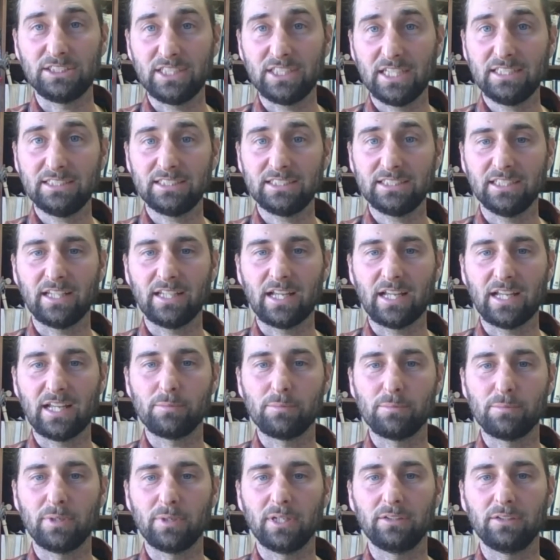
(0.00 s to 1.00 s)
apparently
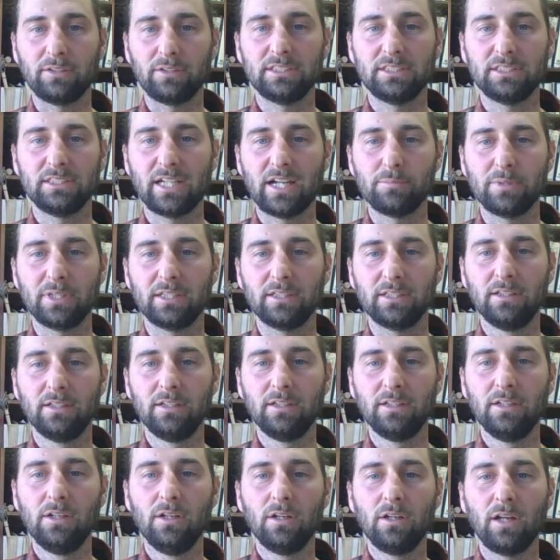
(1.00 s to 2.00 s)
changing that migration
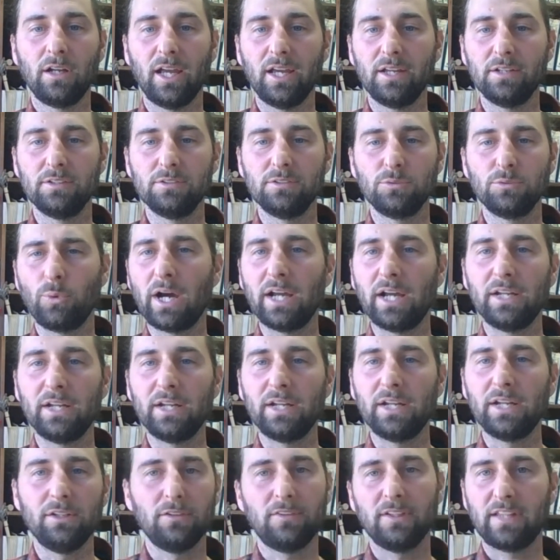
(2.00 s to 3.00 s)
timing?
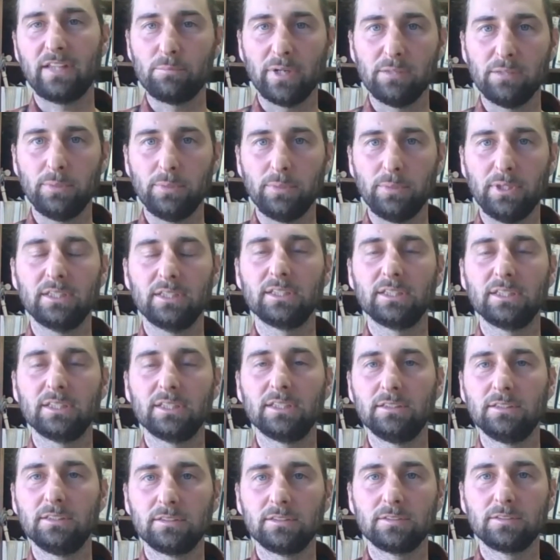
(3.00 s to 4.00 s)
And why do you think that
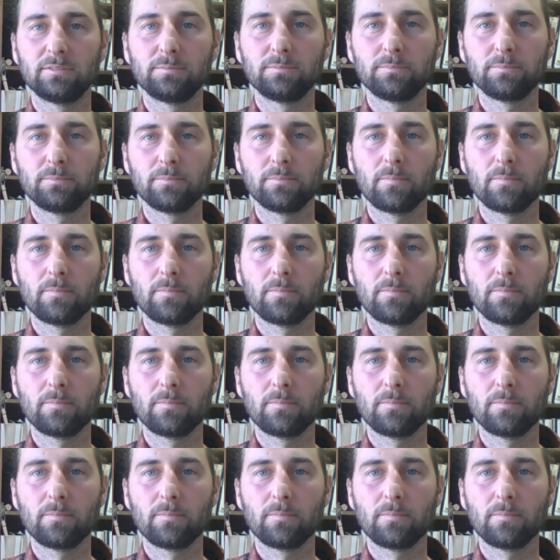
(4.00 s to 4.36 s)
might be?